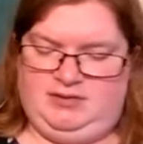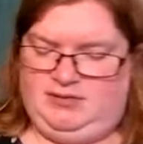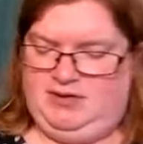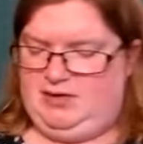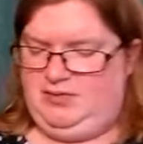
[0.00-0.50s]

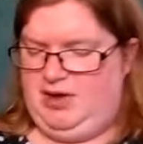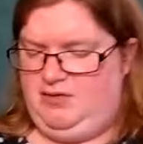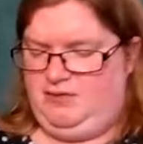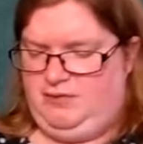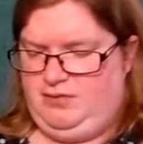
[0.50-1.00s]
Just need a
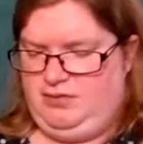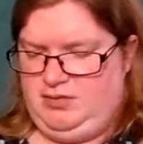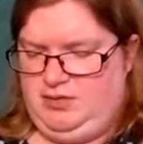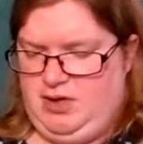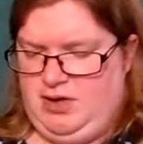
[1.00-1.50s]
bit of
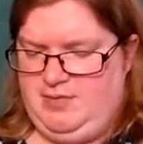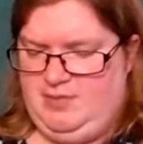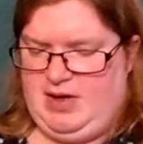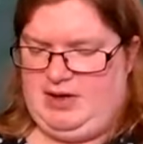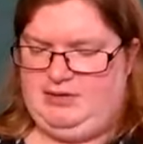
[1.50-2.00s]

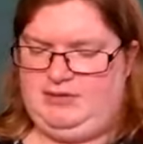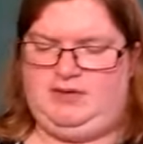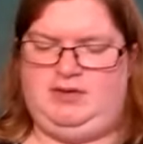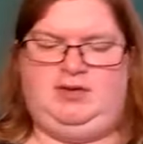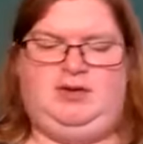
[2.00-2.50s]
paint.
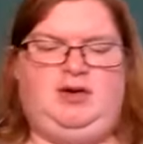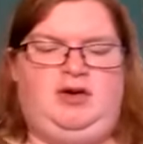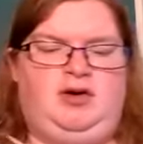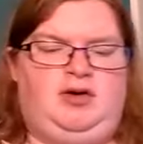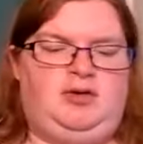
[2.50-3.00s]

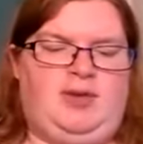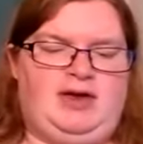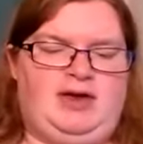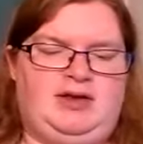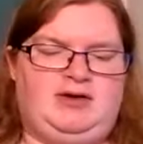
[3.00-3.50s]
I'm going to
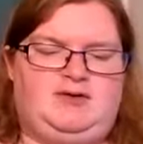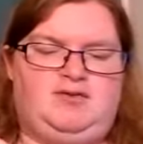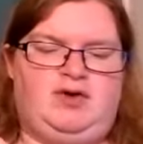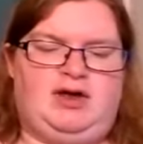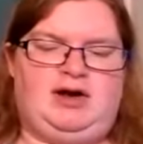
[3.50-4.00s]
paint this
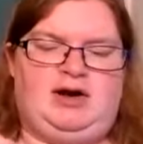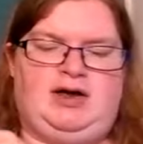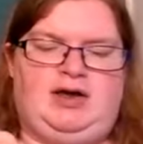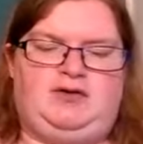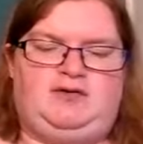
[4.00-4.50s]
green
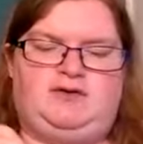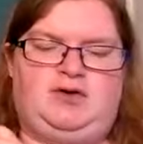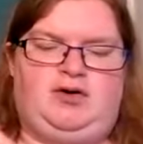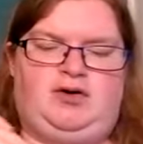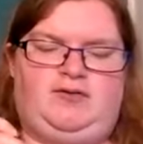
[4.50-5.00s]
like the
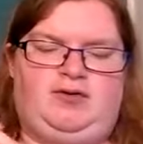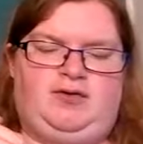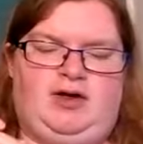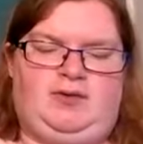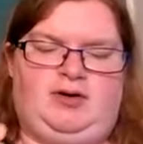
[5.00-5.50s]
stalk of the
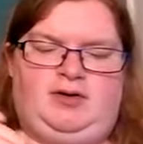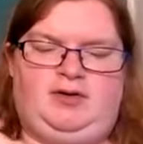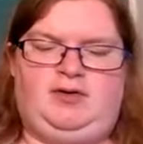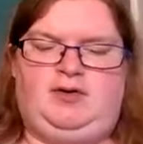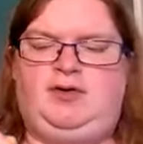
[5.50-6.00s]
flower.